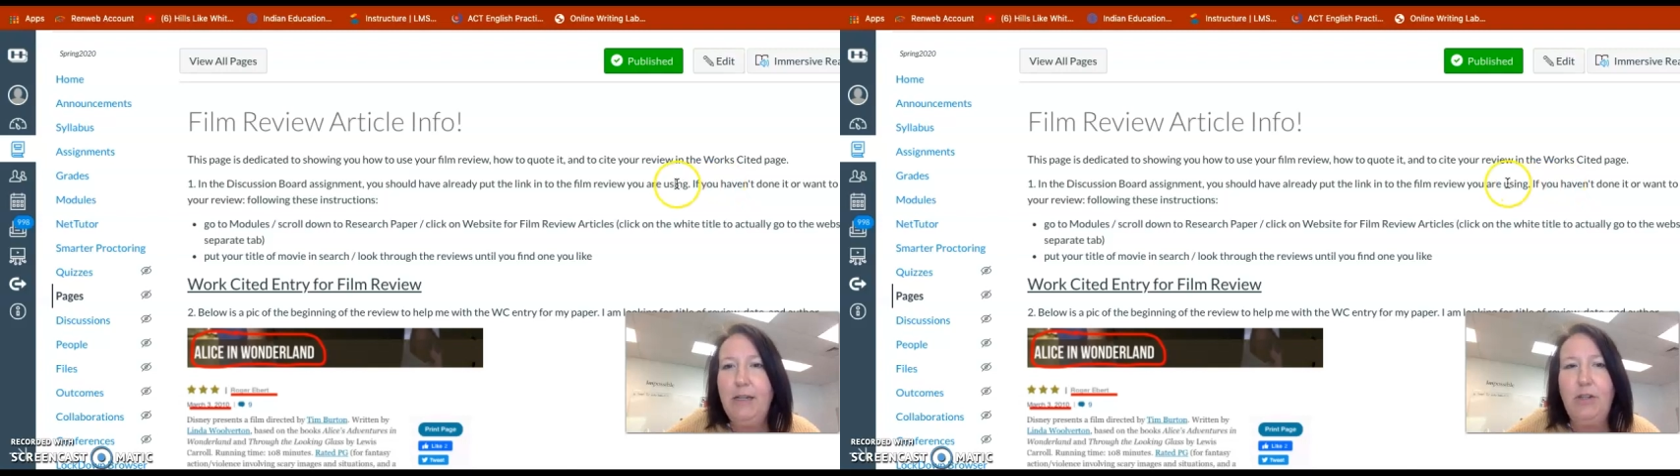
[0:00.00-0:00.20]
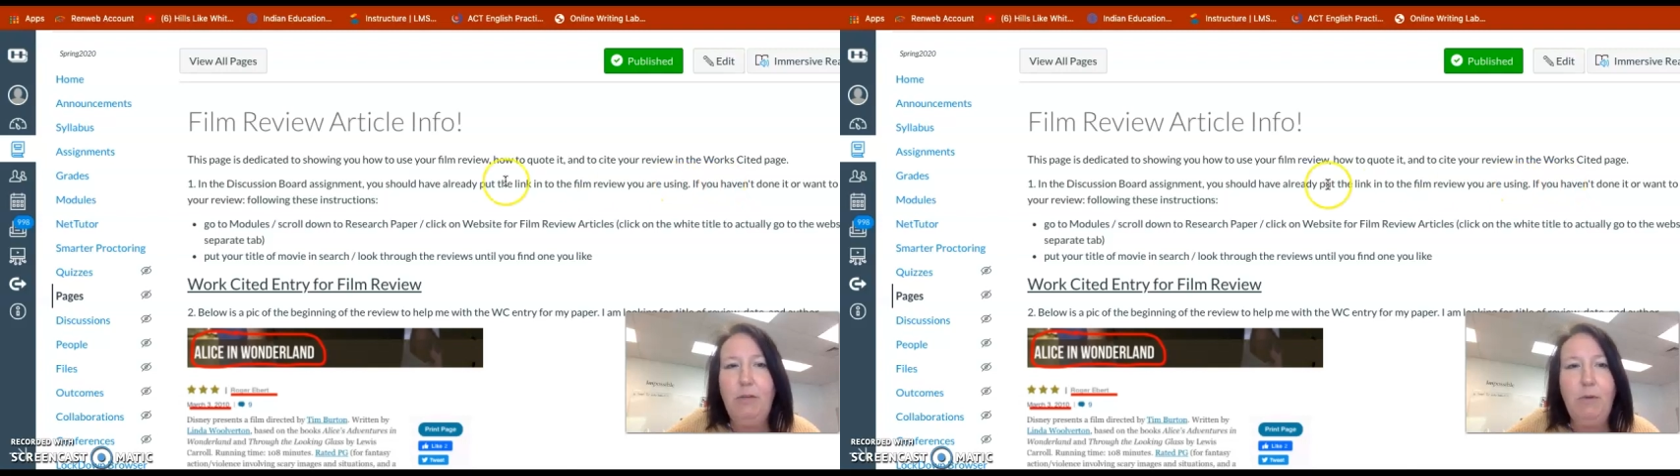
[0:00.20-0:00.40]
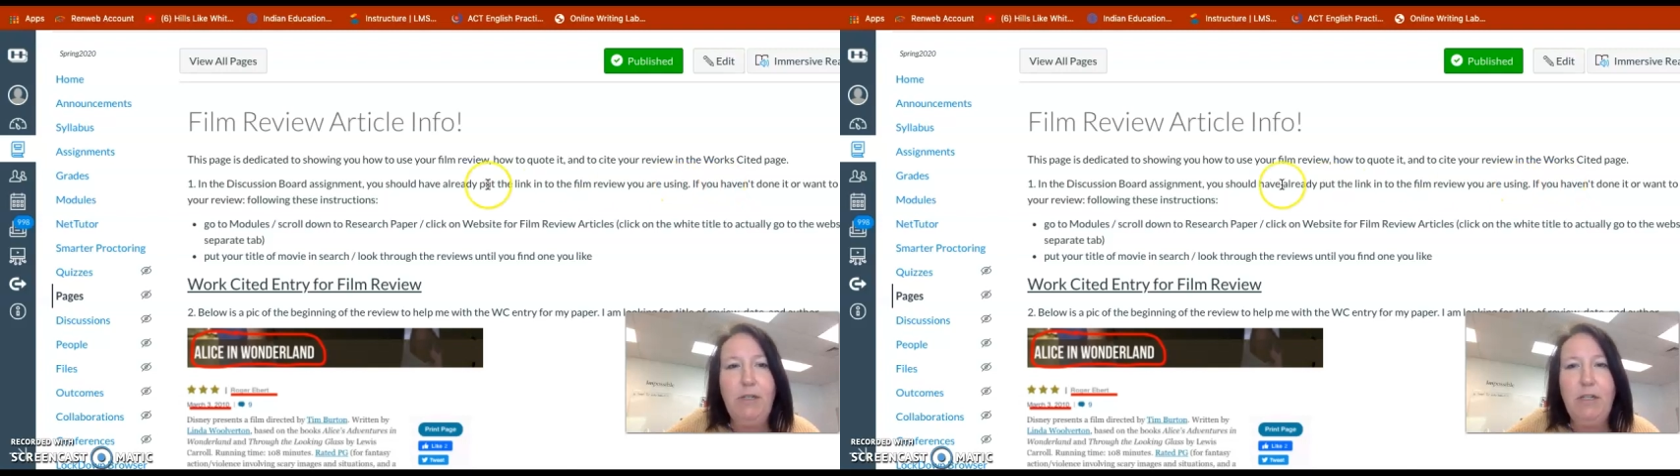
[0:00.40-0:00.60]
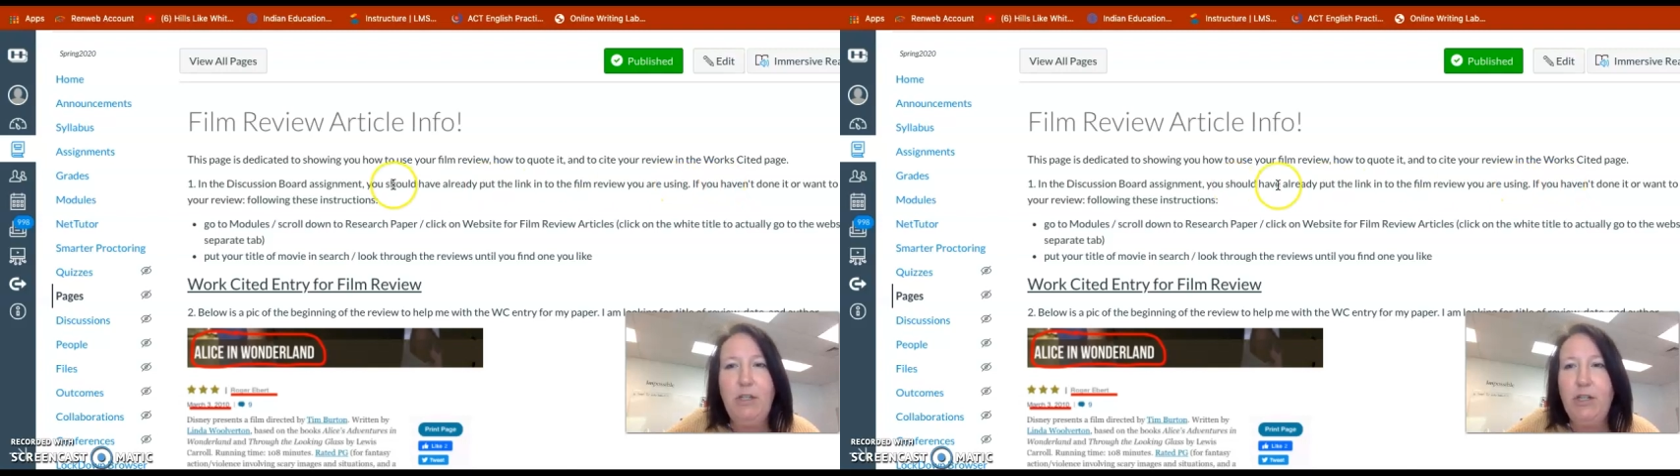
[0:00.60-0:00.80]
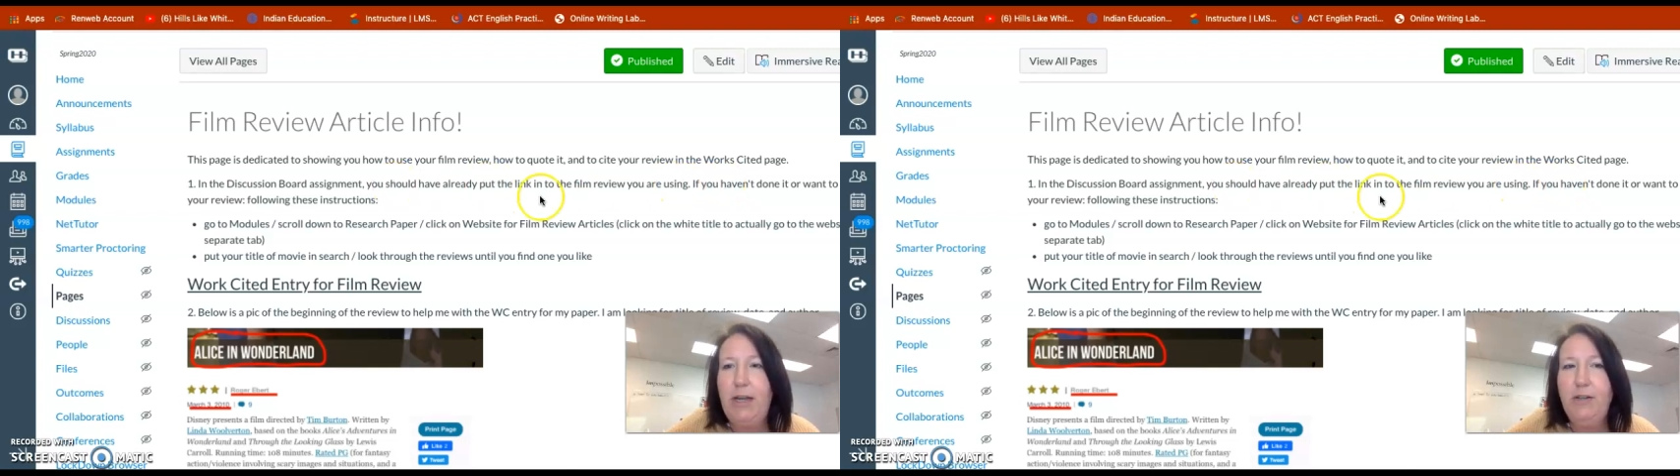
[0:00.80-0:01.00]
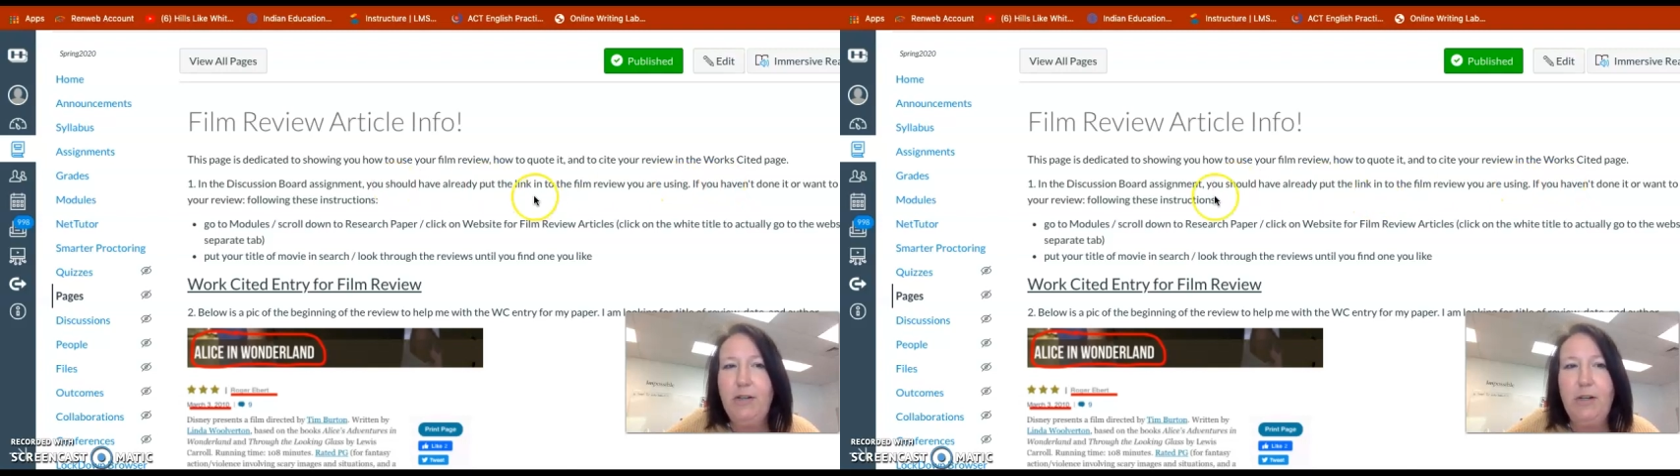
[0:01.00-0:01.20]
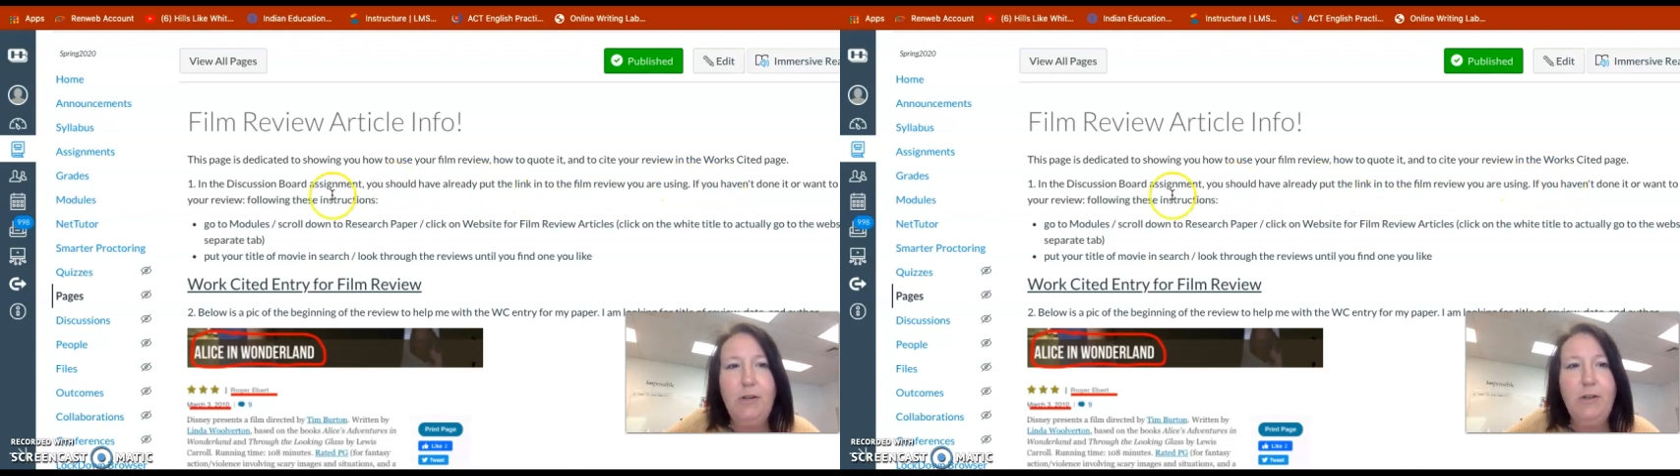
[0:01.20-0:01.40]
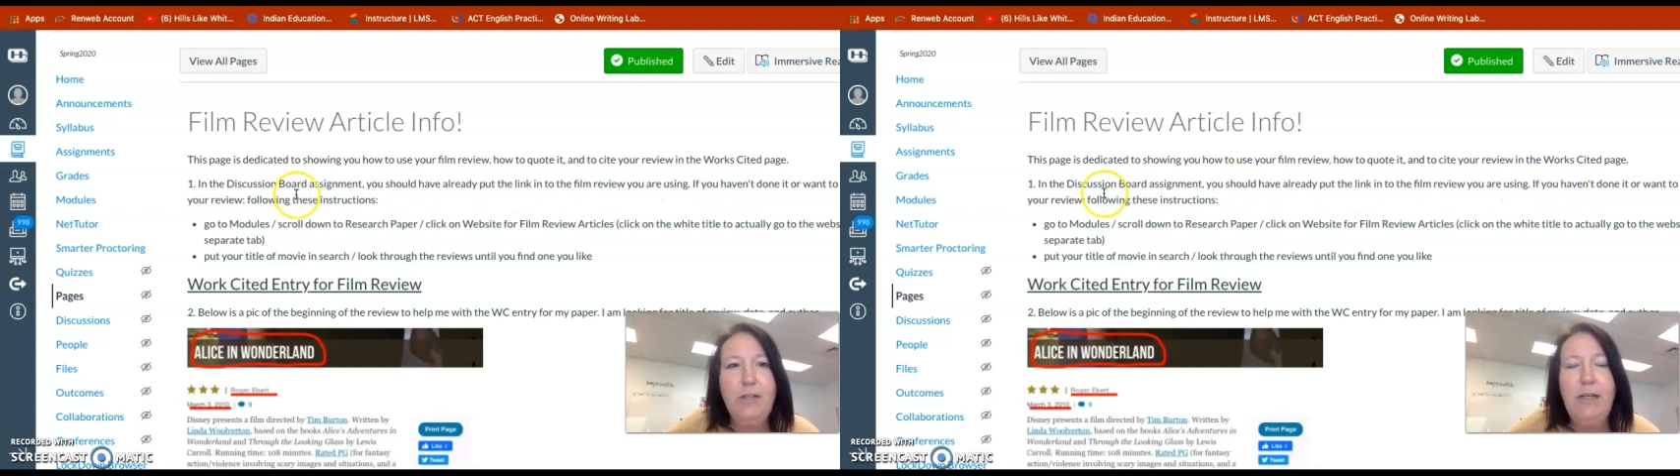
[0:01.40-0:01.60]
and she wanted to change
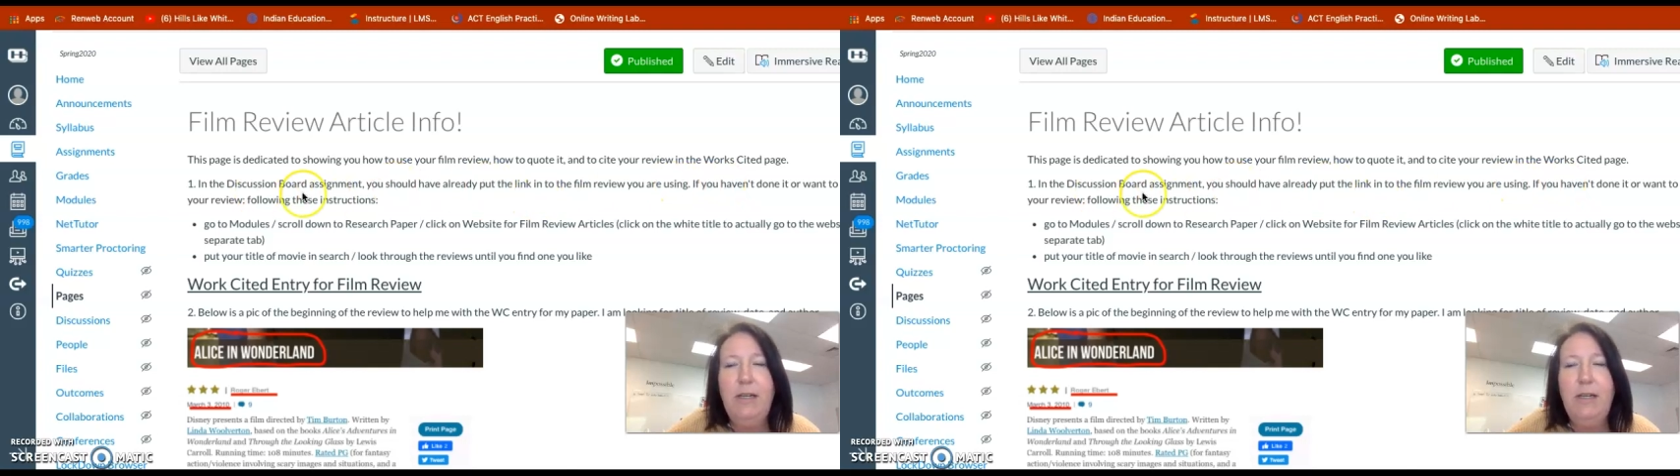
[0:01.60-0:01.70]
hers.